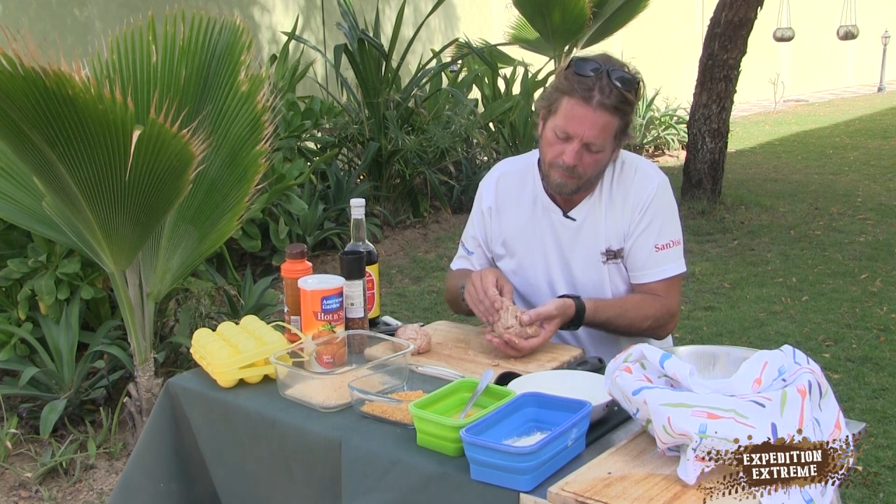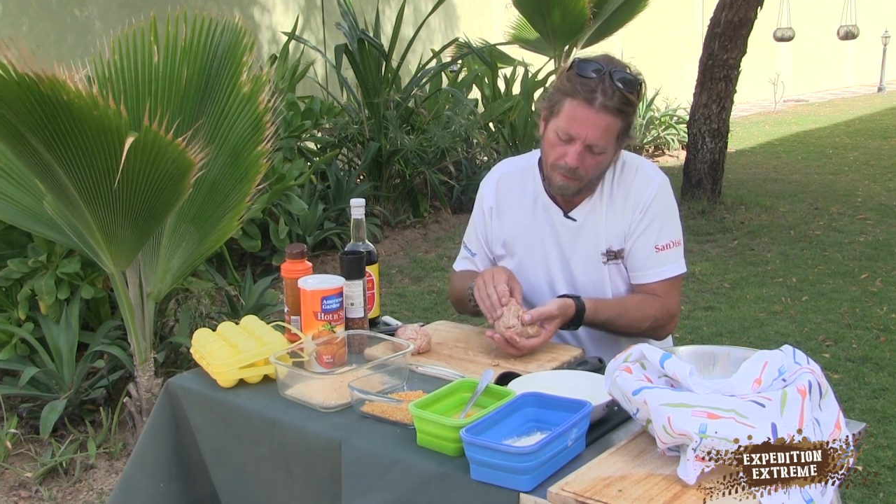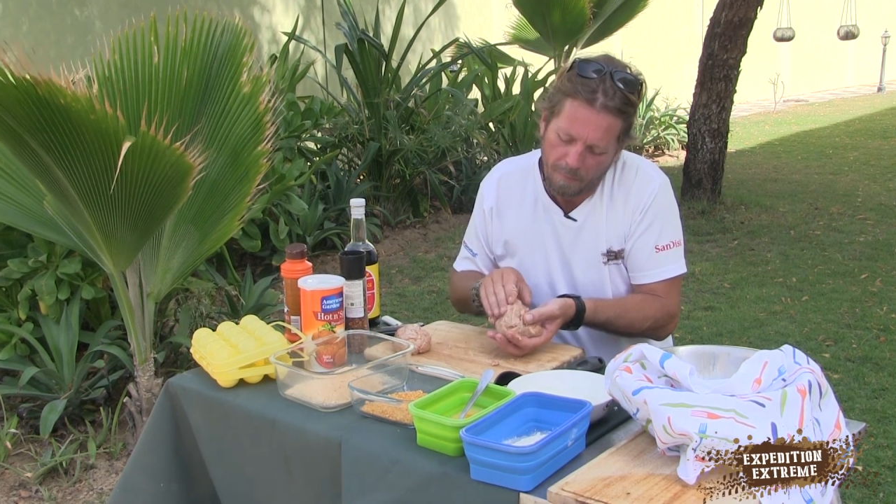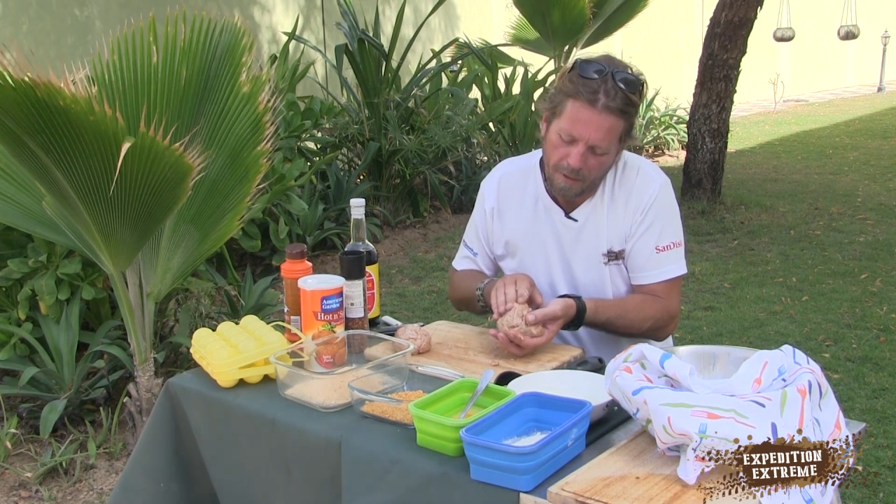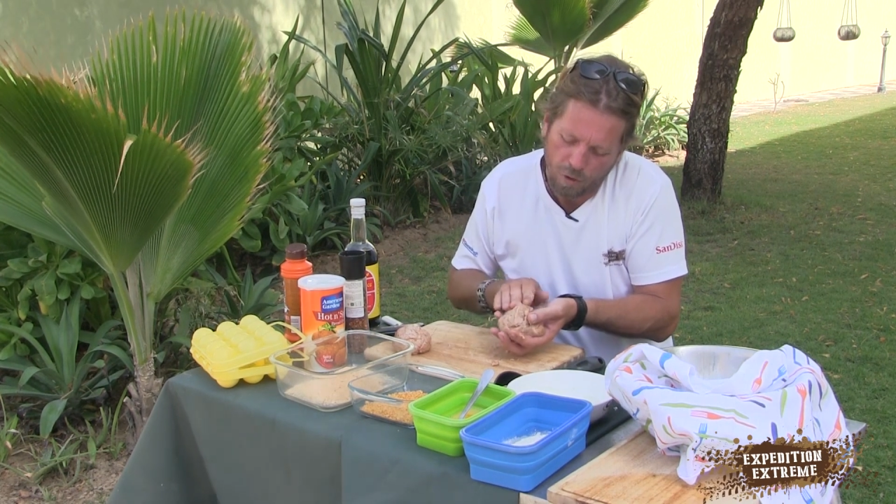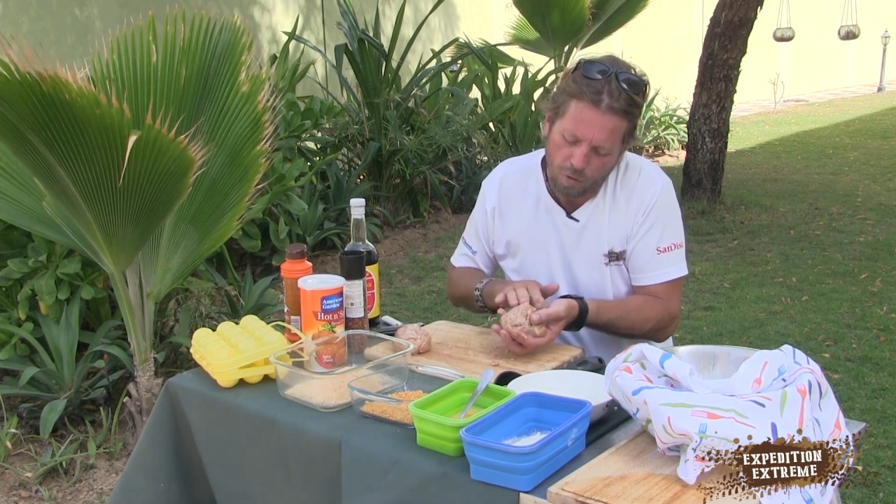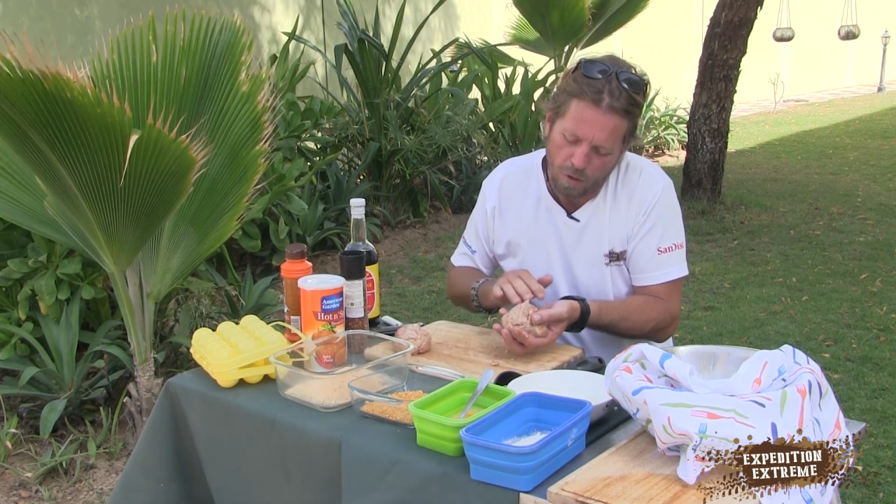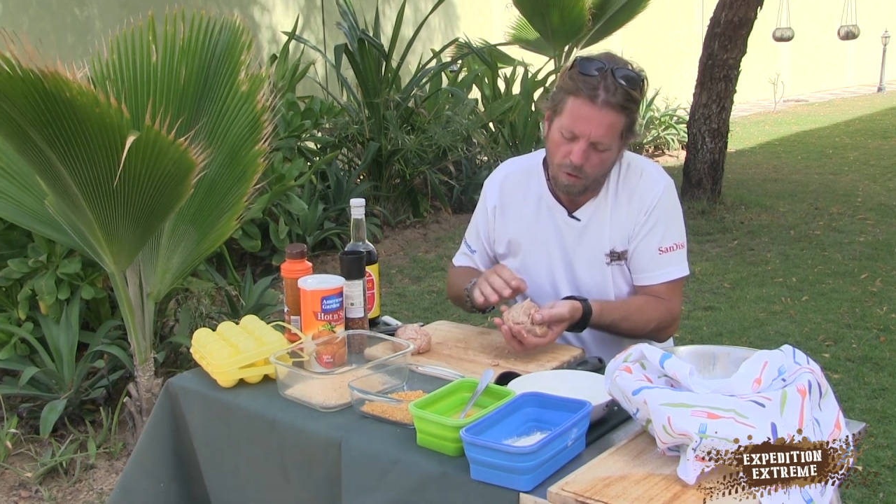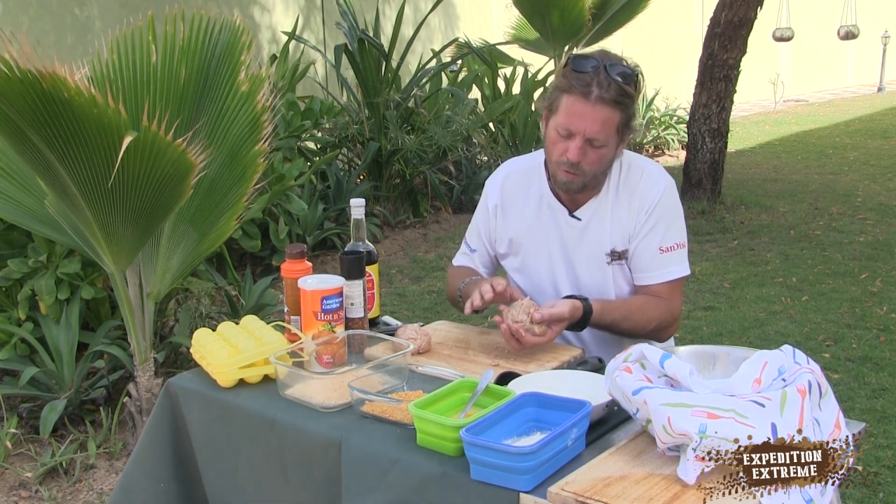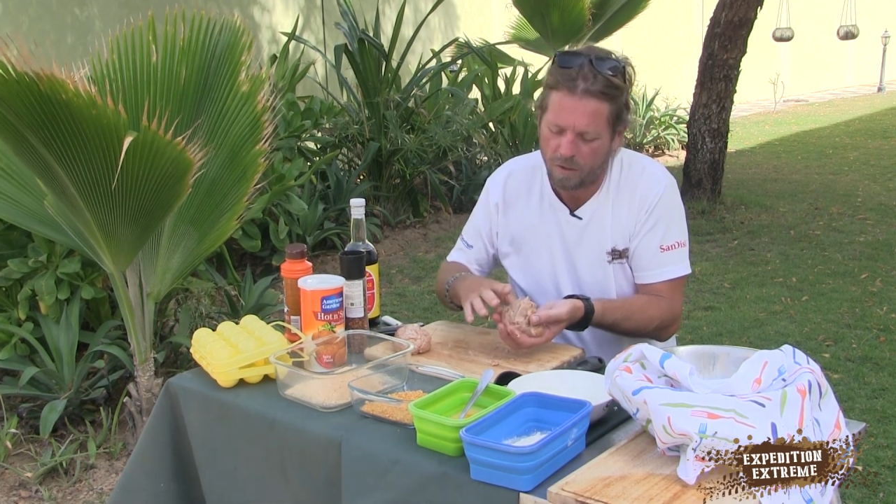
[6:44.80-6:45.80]
and make
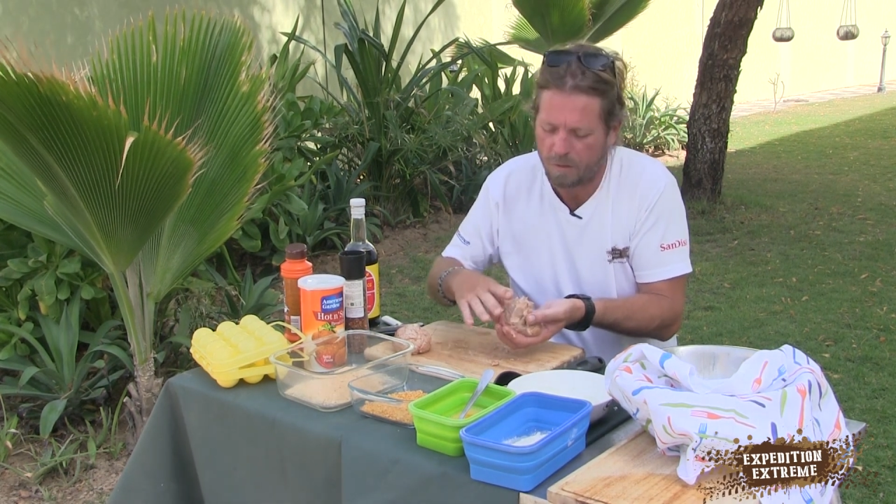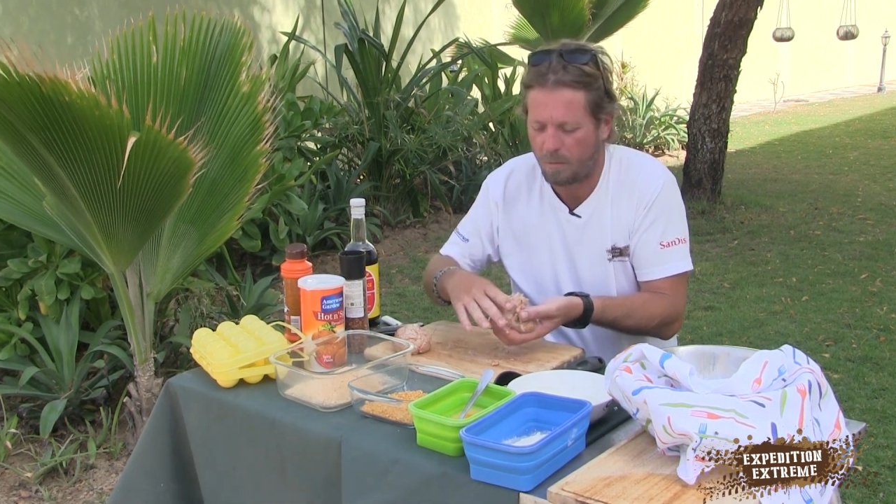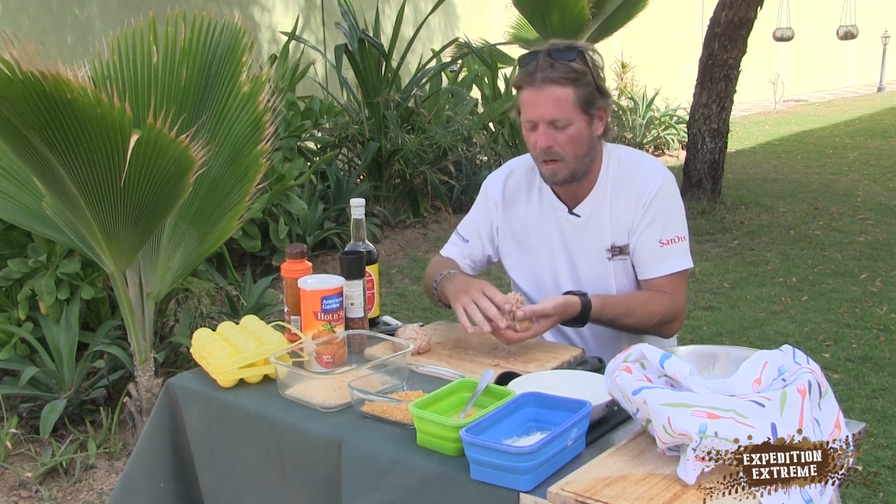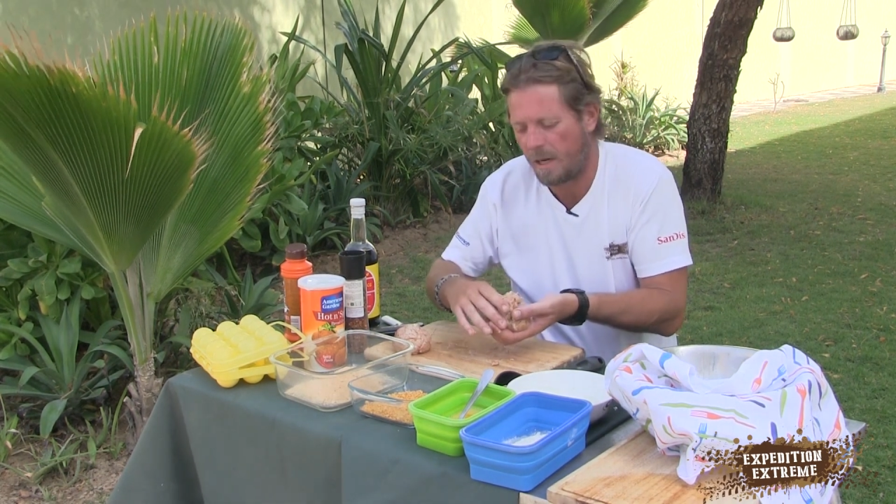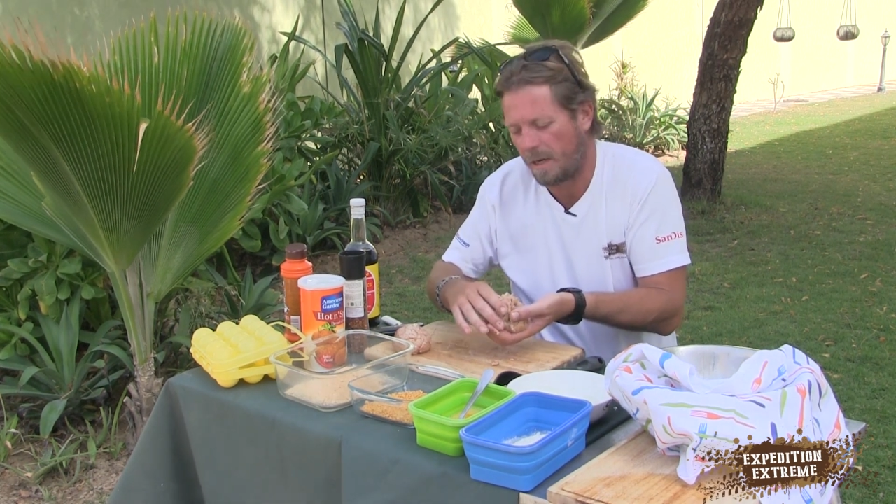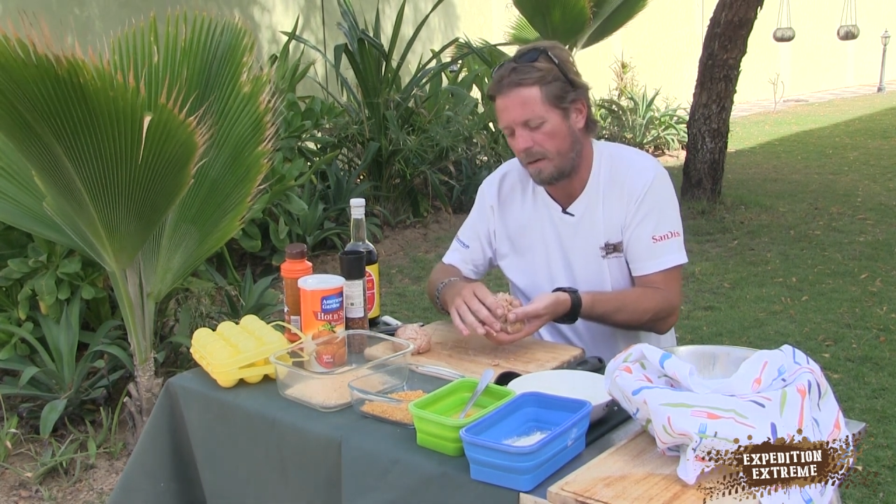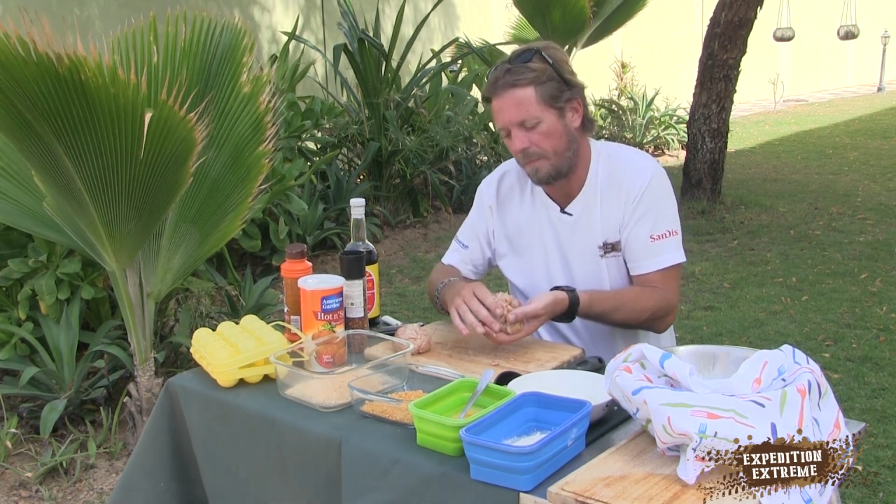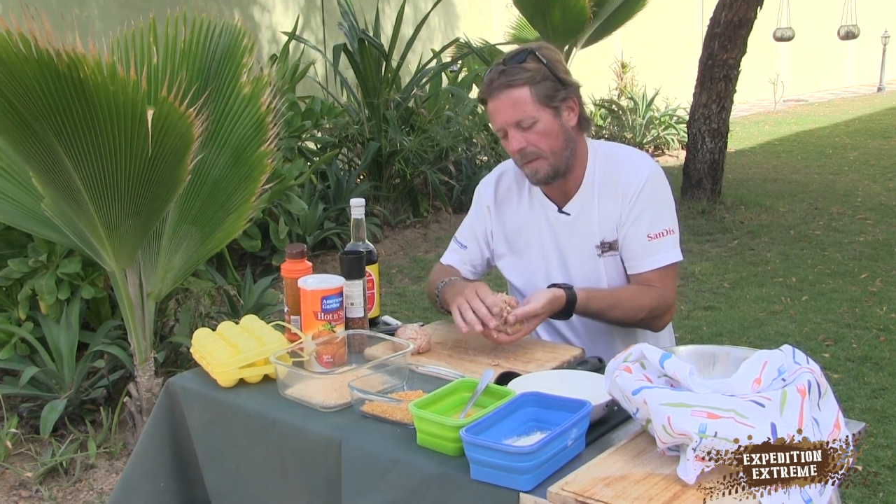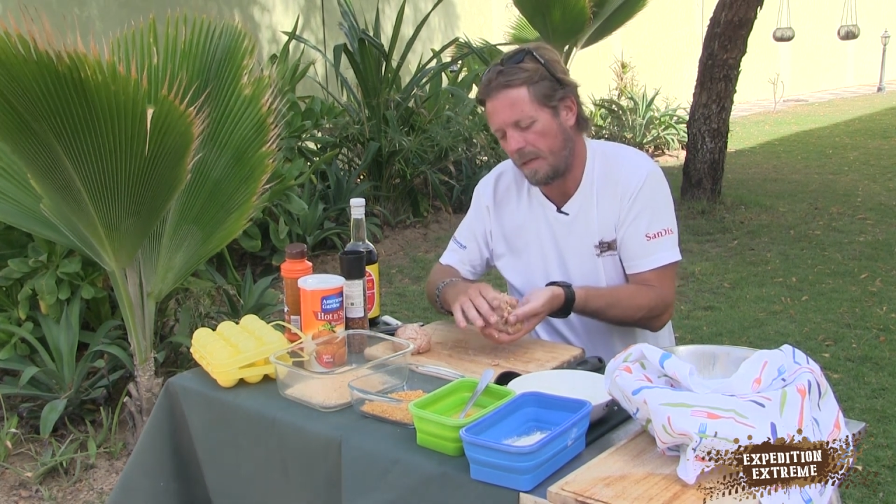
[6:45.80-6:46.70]
sure you're spreading it